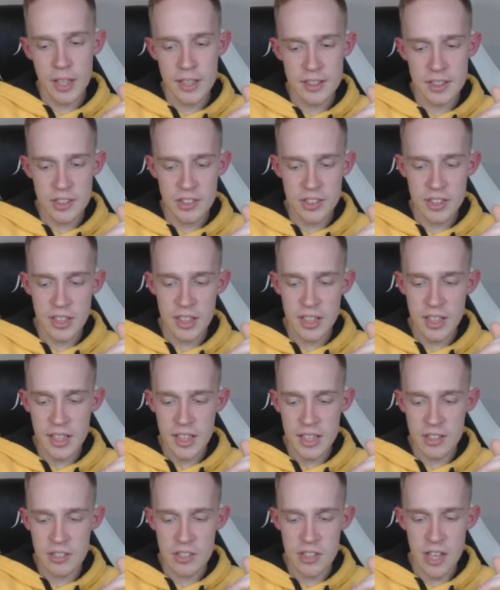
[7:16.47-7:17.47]
to see
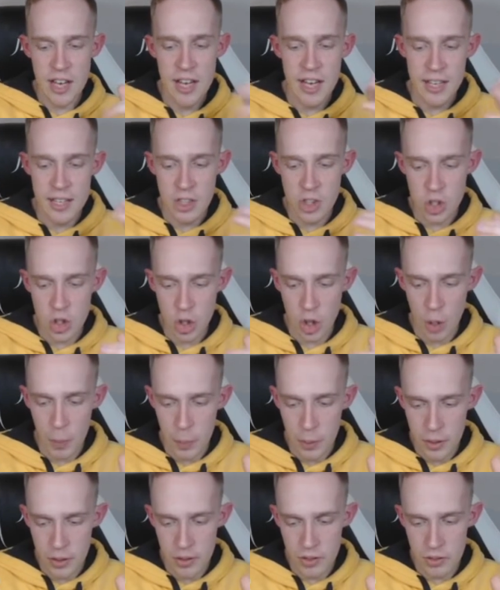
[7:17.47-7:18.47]
is a shop
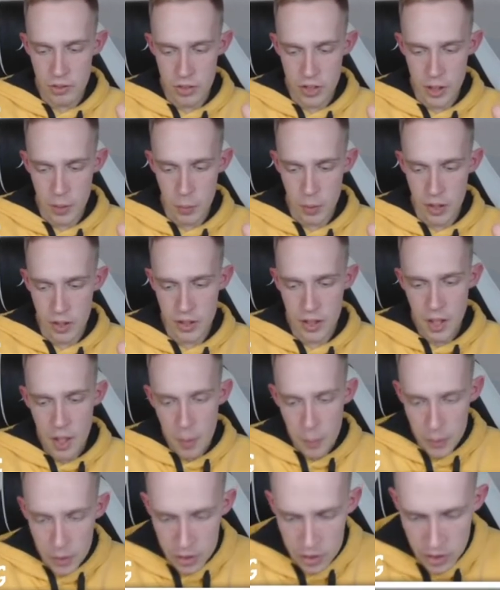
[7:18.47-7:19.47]
rework,
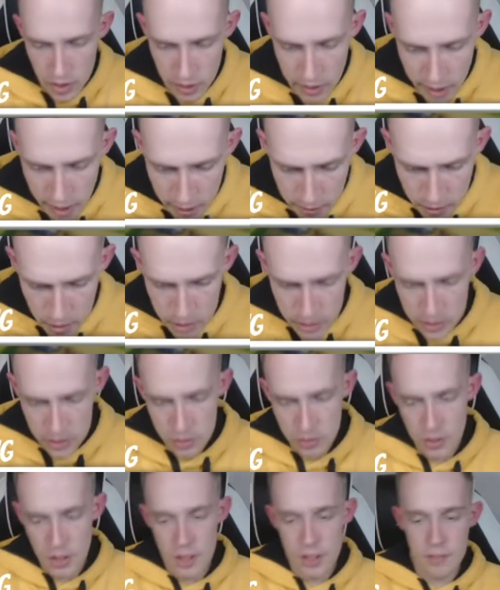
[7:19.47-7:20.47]
because look, I've got this
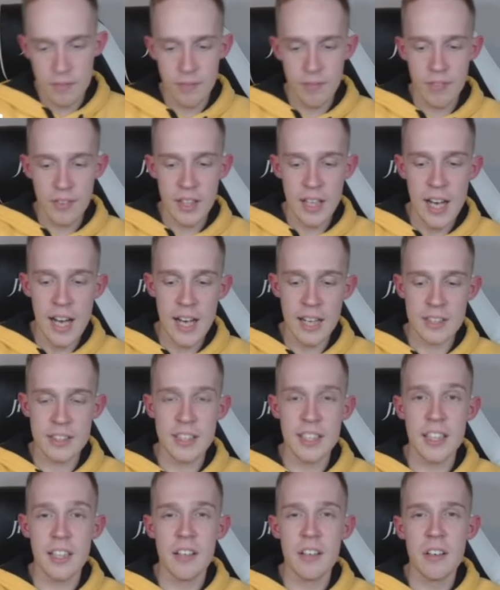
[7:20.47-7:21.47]
card
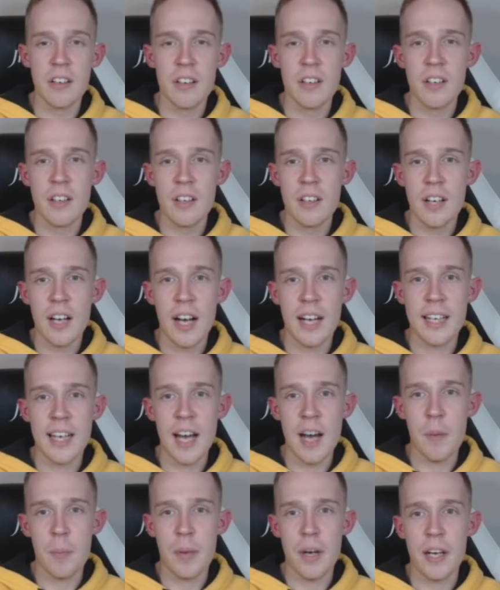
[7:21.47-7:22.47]
here, I can't
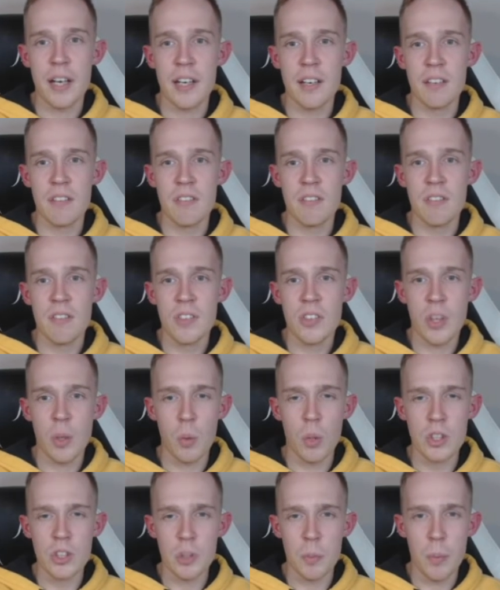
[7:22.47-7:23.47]
buy it. Now what
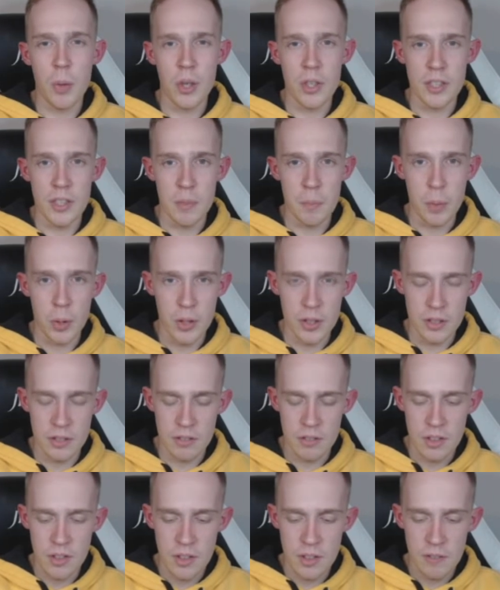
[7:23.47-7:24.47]
is the point in putting
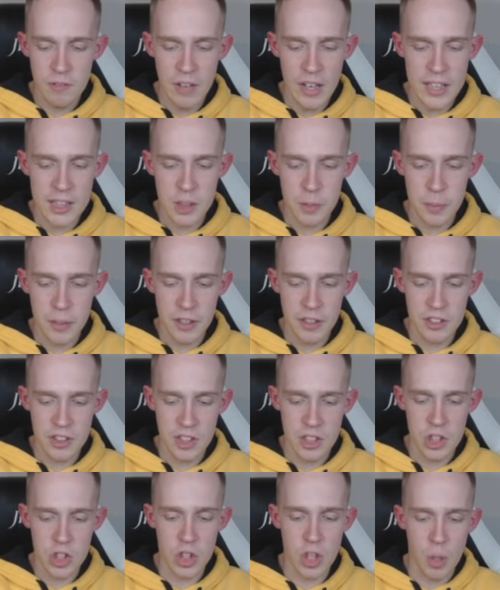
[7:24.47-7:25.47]
Fire Spirits in the
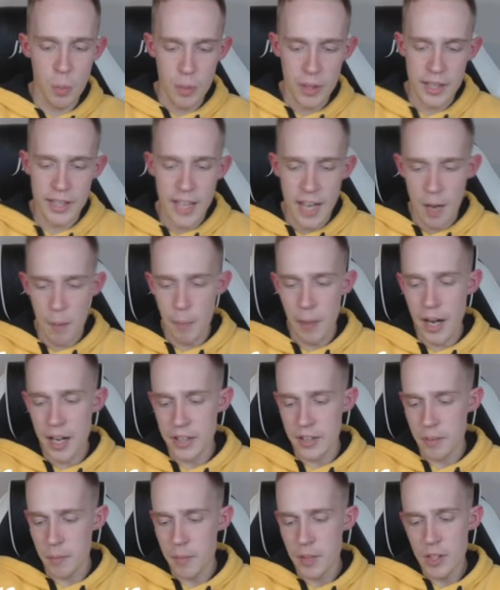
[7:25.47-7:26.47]
shop when I can't buy
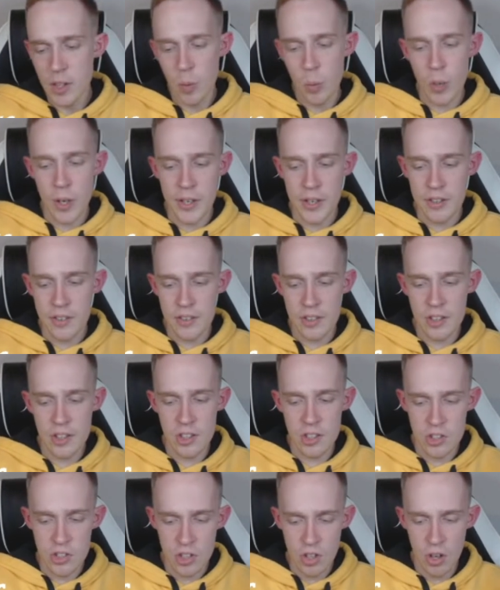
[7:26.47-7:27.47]
them, when
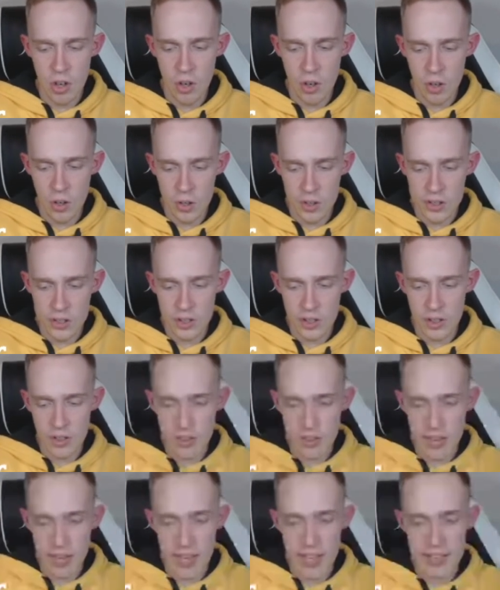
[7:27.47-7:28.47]
there's all these other
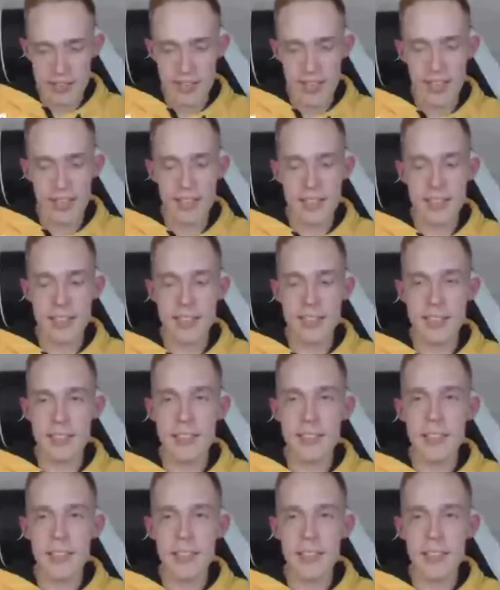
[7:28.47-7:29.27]
cards that I need